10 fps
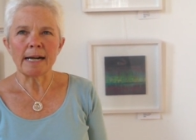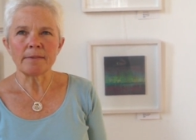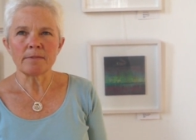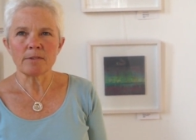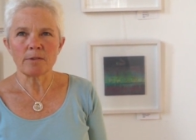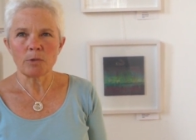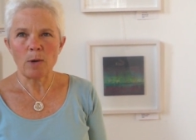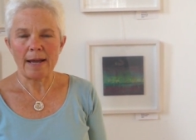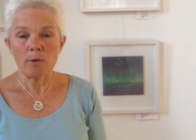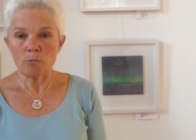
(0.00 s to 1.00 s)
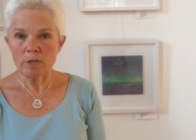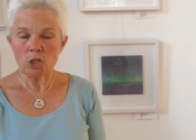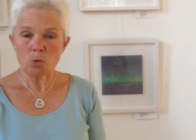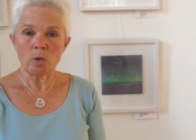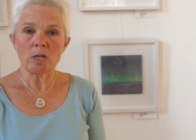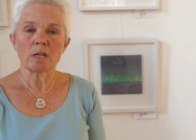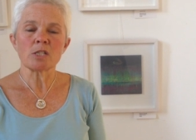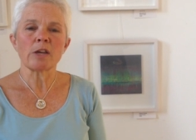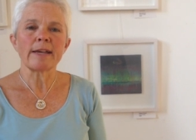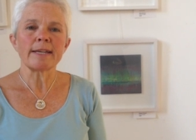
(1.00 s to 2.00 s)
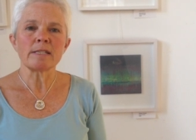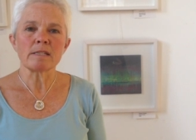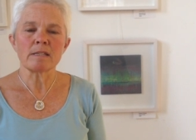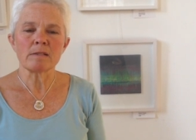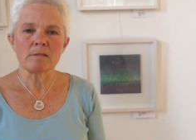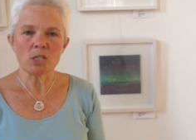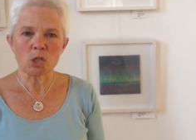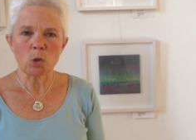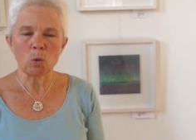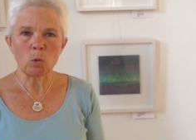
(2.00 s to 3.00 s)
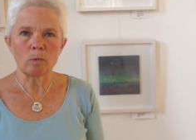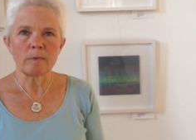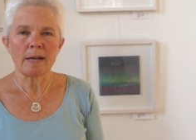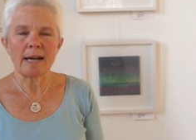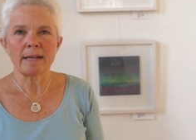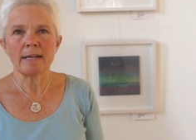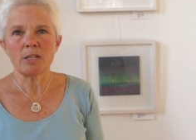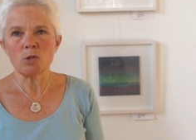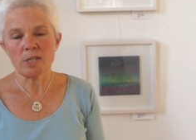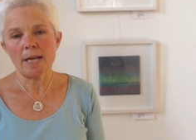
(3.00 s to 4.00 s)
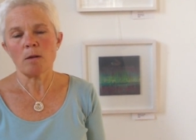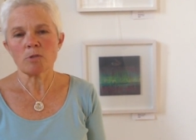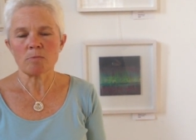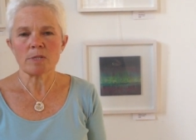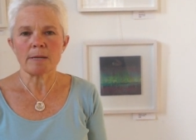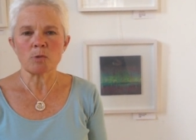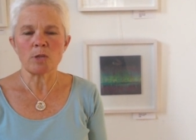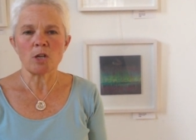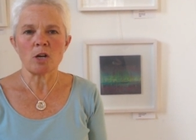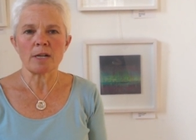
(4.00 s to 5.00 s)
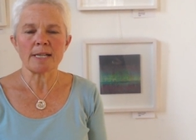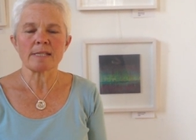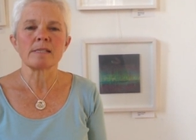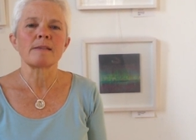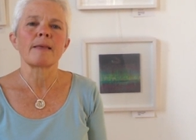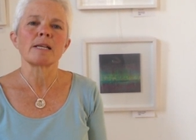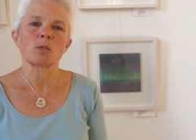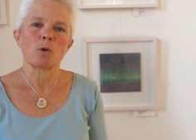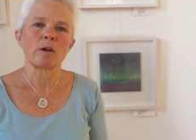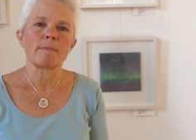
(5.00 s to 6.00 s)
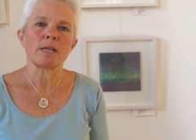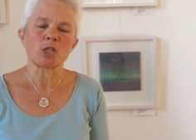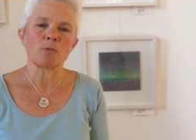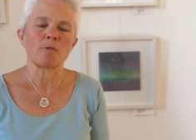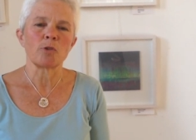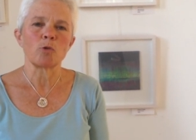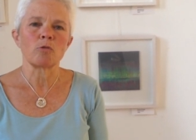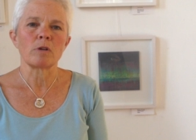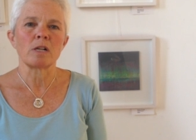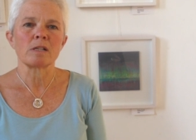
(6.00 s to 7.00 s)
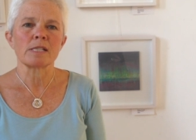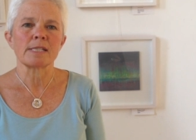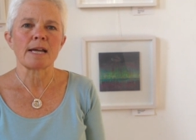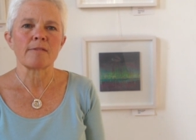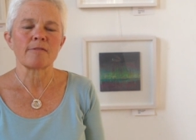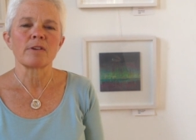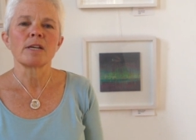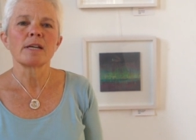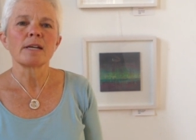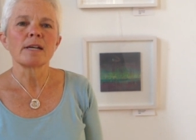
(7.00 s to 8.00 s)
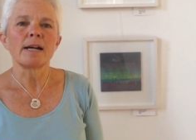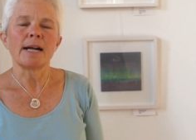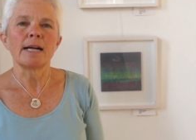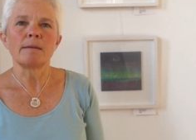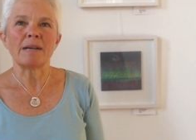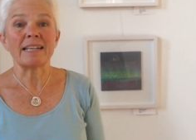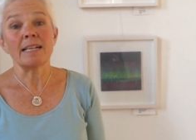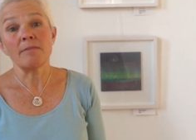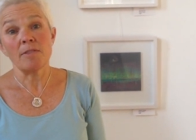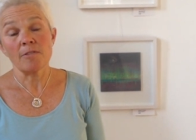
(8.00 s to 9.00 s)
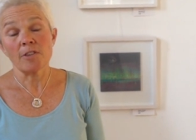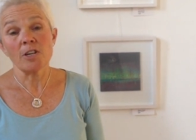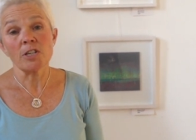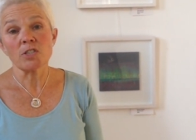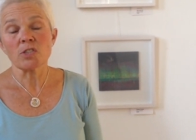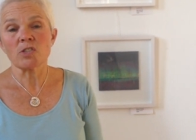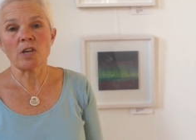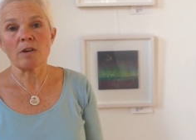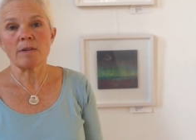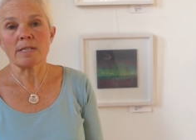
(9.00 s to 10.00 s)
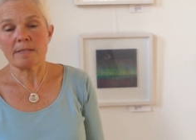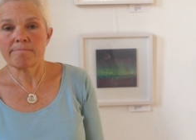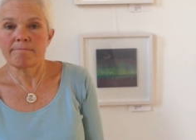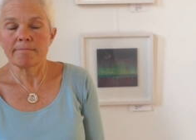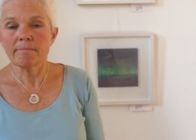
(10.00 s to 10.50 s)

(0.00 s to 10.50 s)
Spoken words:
and there were outreach workers going into the school, and I used to help sometimes with the art lessons, and that's where I met some of the rural arts staff. And I live in Thirsk, so it's